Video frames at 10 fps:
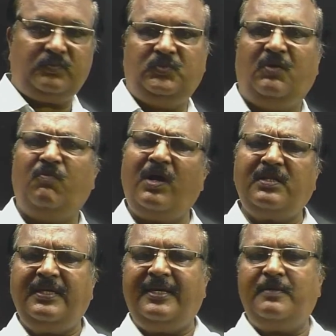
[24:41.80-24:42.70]
What
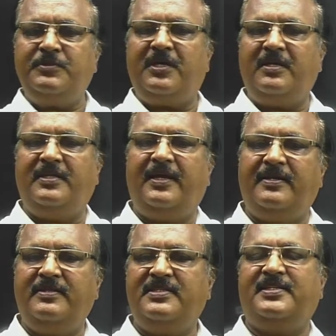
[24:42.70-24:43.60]
theorems are there in
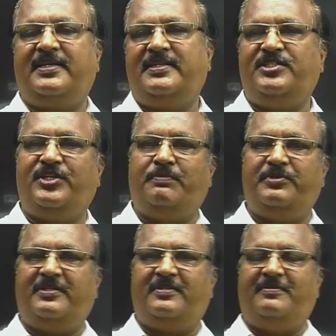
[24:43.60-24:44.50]
the circles chapter?
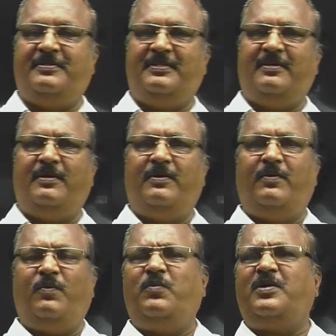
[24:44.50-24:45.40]

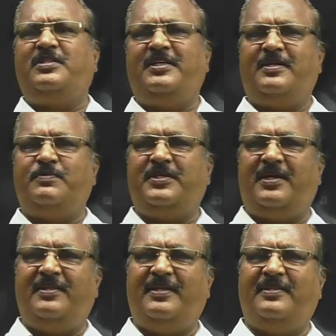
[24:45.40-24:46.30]
What theorems are
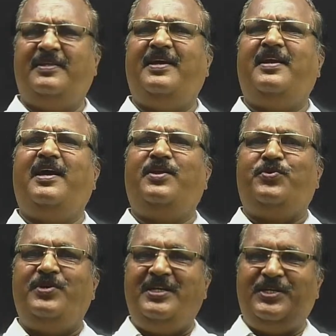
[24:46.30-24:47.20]
there? There are
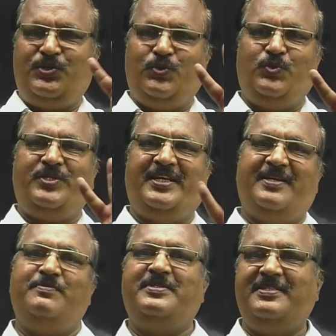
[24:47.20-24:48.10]
only two
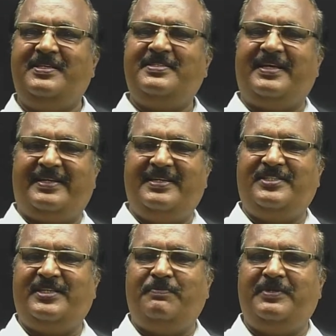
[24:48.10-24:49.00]
theorems in the circles
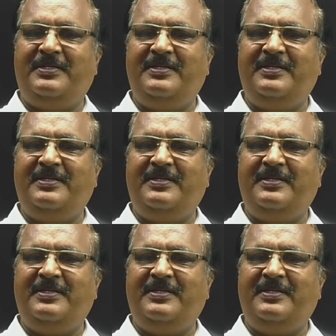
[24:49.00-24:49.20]
chapter.